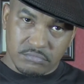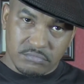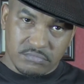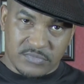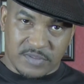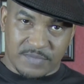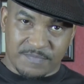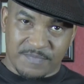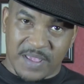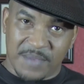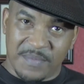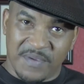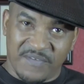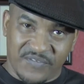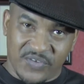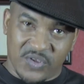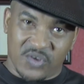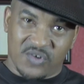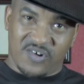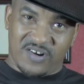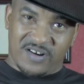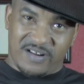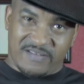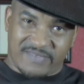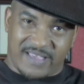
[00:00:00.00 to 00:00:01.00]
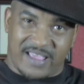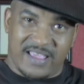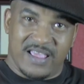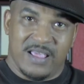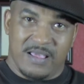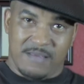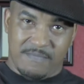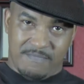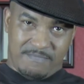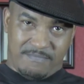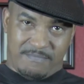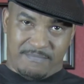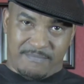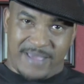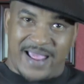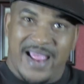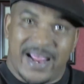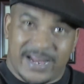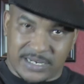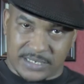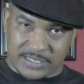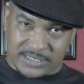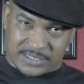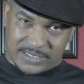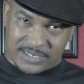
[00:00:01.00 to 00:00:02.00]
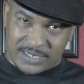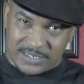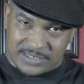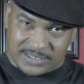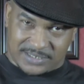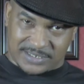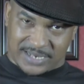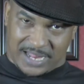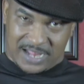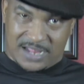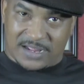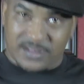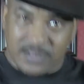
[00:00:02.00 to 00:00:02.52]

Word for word: It made me feel good. It's like, masses.